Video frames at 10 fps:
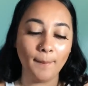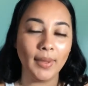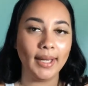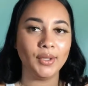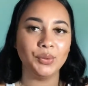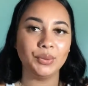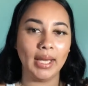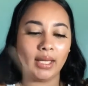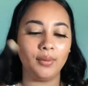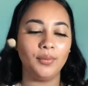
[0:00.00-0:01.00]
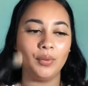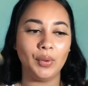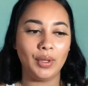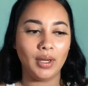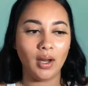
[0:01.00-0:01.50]
but I do like it
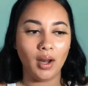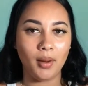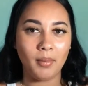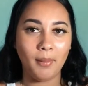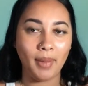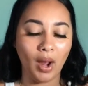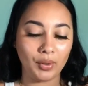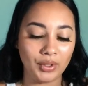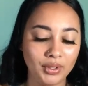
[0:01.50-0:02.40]
for powder.